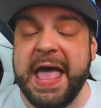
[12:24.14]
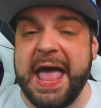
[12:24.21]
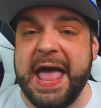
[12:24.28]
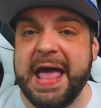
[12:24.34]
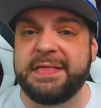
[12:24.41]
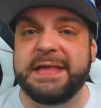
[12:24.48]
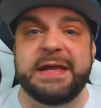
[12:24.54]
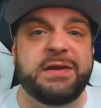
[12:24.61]

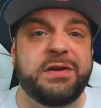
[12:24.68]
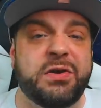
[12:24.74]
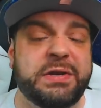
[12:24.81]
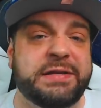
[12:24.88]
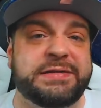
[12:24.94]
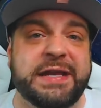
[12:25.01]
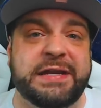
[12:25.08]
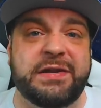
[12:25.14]
And the new
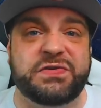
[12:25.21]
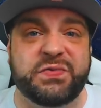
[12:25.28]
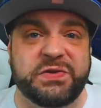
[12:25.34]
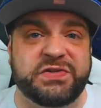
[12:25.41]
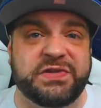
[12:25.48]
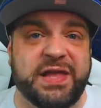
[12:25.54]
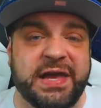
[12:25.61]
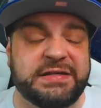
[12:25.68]
Nintendo
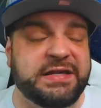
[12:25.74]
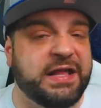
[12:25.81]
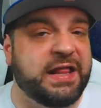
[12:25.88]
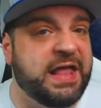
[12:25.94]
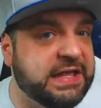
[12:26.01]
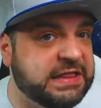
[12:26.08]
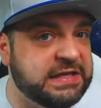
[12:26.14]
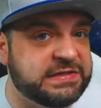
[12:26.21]
Switch Lite? Do you
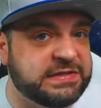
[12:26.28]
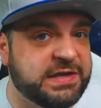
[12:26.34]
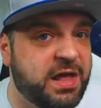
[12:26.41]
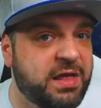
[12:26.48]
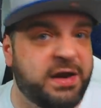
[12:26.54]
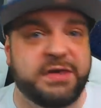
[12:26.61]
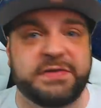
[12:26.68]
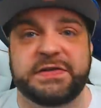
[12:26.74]
like this
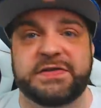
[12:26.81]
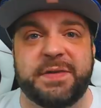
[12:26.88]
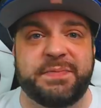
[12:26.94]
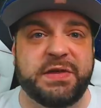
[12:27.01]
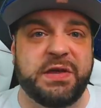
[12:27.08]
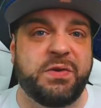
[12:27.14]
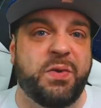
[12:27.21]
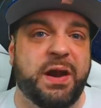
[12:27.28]
color? Is it
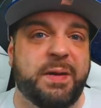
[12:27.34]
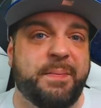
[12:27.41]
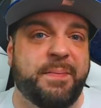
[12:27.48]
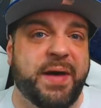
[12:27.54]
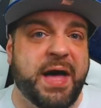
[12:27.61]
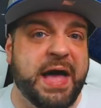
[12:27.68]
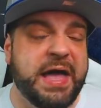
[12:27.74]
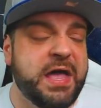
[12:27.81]
something you want to
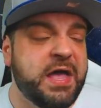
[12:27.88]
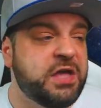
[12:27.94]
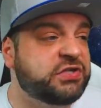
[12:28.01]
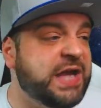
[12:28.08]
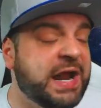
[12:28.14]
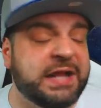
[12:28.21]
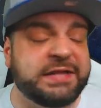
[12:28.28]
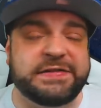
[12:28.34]
buy?
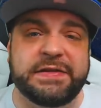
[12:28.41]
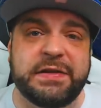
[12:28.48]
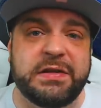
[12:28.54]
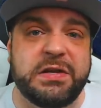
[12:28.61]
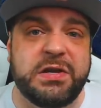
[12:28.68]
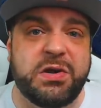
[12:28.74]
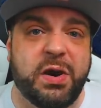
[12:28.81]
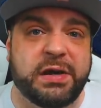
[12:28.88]
Shout outs to the
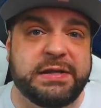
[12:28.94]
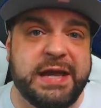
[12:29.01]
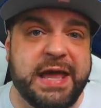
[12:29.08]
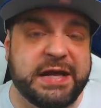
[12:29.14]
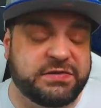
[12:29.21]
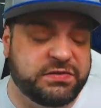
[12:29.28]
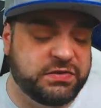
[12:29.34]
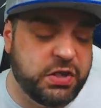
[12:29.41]
New York
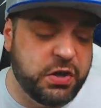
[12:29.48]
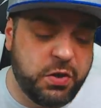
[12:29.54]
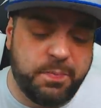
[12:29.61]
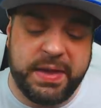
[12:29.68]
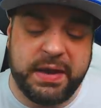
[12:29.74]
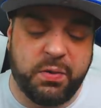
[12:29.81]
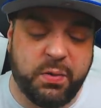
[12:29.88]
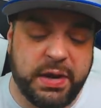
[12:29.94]
Knicks. Two
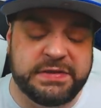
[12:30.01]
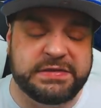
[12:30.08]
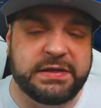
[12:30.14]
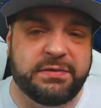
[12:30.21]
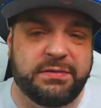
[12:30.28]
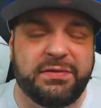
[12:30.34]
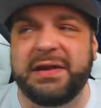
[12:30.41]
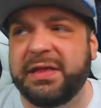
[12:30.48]
big wins
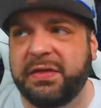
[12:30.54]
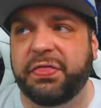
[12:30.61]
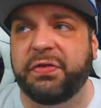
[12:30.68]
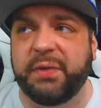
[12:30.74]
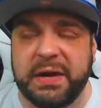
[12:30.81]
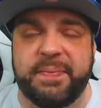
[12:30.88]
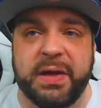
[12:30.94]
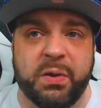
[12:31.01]
in a really
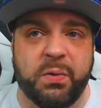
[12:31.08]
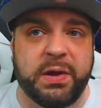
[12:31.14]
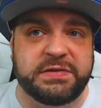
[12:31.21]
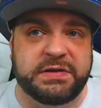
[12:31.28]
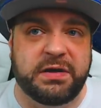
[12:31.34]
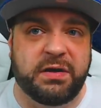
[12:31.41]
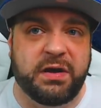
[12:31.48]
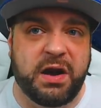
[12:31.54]
three big
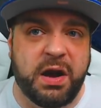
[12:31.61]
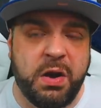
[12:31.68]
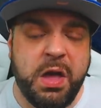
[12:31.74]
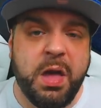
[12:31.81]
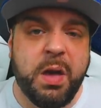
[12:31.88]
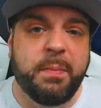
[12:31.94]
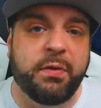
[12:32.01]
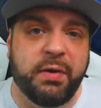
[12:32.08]
wins in a row.
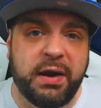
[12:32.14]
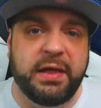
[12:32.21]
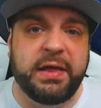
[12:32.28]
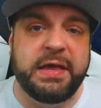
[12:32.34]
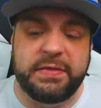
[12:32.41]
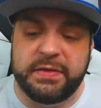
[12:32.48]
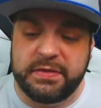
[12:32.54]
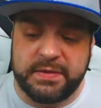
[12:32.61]
But
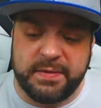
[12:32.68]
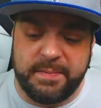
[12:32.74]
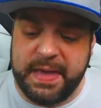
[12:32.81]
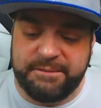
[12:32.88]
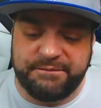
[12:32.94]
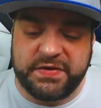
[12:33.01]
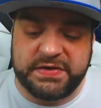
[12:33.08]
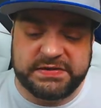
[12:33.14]
really, the
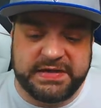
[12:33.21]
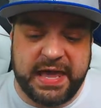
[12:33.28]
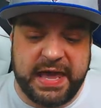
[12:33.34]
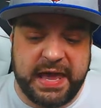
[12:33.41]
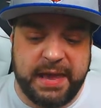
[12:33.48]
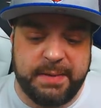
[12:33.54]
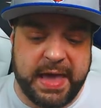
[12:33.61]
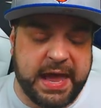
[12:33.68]
Memphis
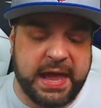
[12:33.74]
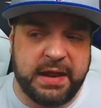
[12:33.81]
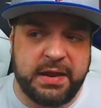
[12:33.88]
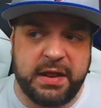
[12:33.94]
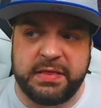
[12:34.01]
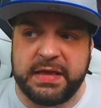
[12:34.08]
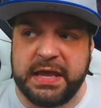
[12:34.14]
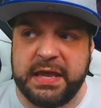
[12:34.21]
game and
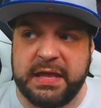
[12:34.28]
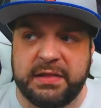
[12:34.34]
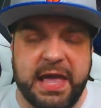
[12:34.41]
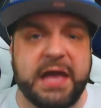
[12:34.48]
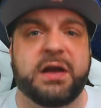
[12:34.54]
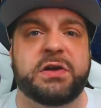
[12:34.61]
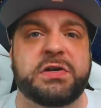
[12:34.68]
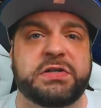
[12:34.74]
the
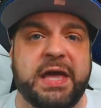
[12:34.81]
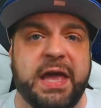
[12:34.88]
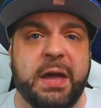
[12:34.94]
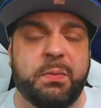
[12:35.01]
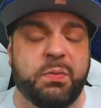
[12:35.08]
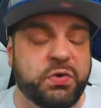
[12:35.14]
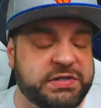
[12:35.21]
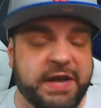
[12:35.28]
Lakers
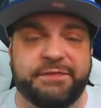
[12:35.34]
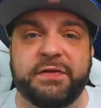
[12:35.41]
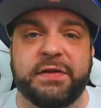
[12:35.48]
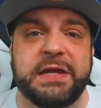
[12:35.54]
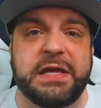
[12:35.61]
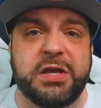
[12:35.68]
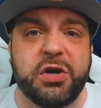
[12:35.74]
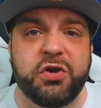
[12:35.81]
game were
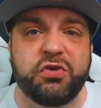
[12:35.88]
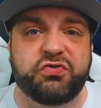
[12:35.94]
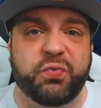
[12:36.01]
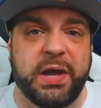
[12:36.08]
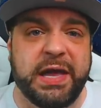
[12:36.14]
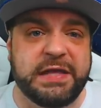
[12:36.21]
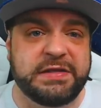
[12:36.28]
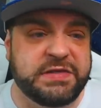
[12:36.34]
definitely huge
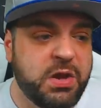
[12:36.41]
wins.